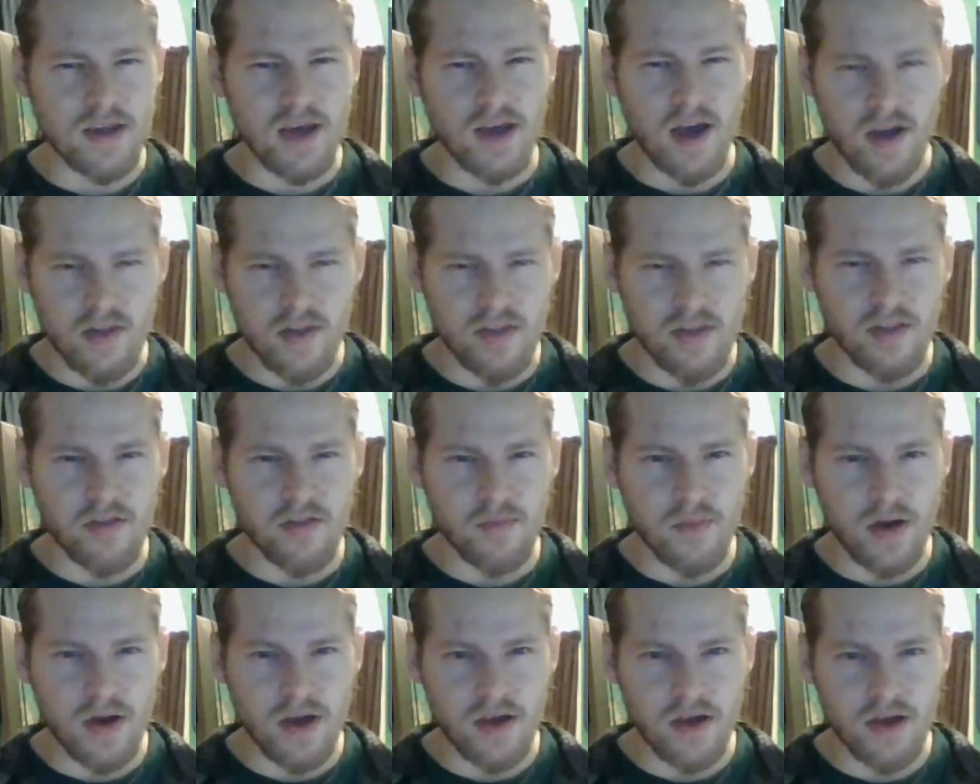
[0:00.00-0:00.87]

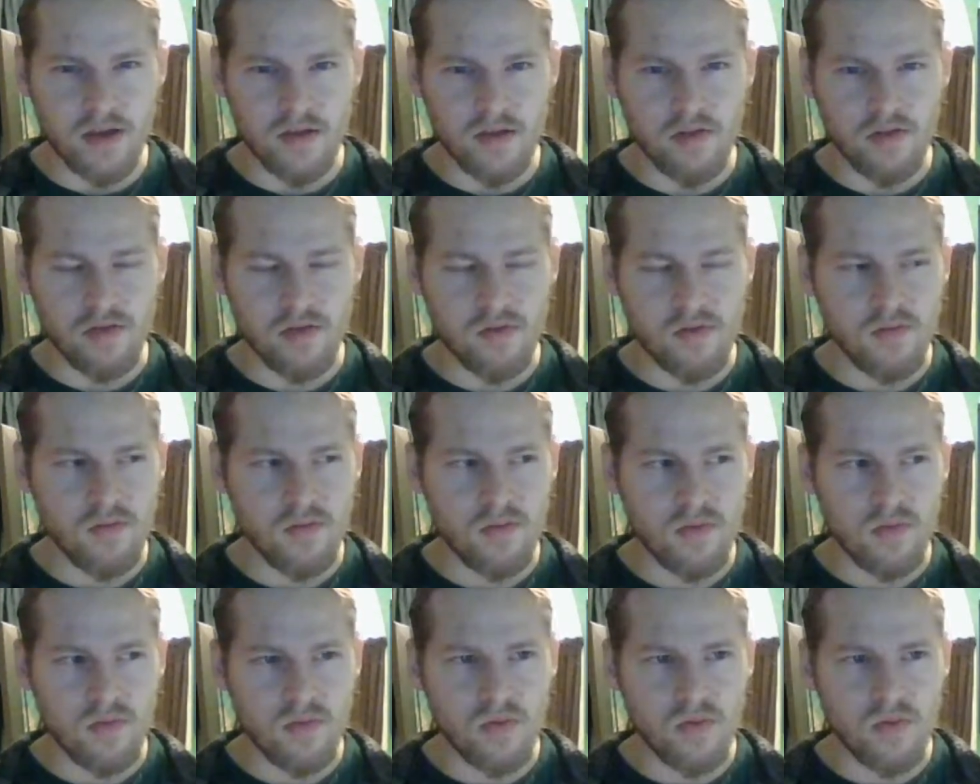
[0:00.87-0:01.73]
customized
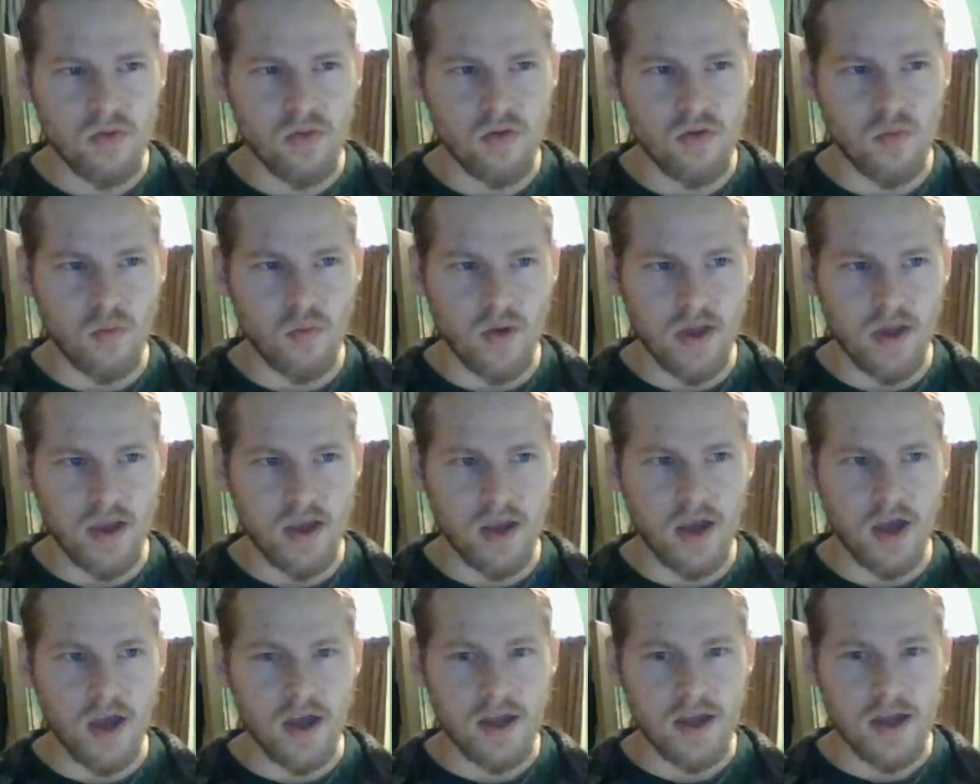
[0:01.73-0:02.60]
the
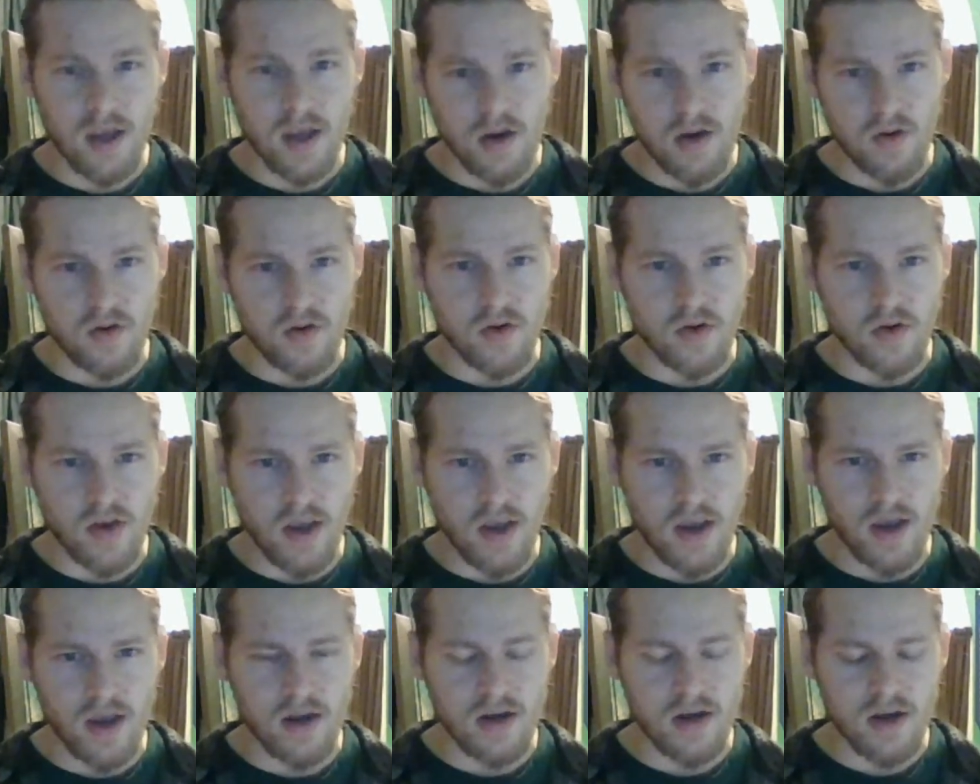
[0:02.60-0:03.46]
way a character
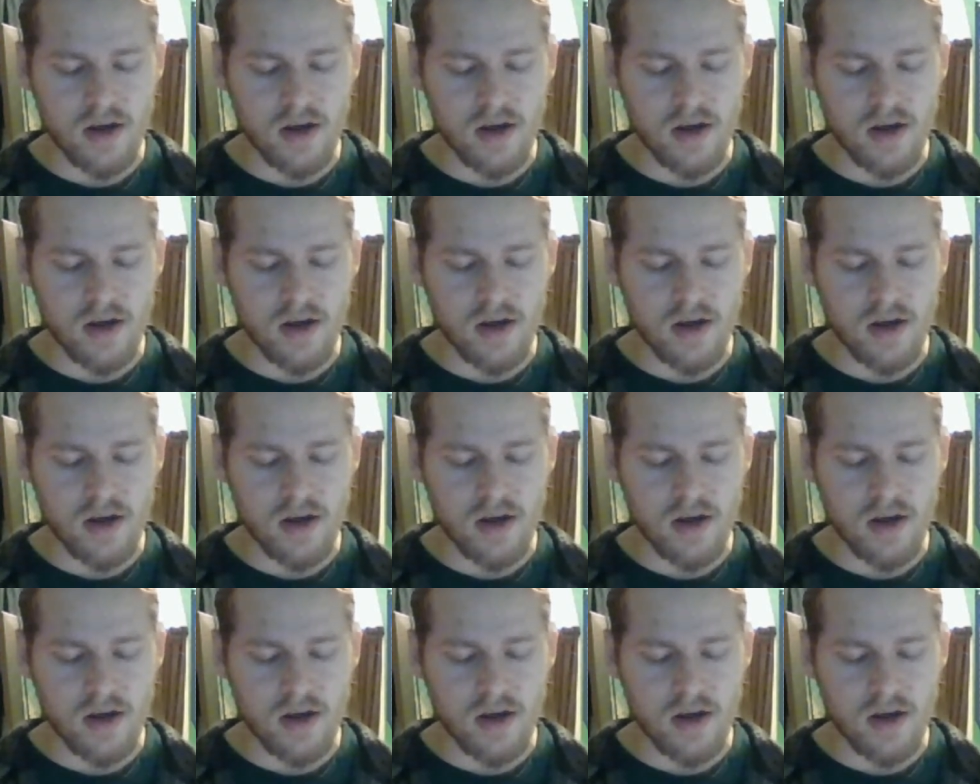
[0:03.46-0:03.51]
can.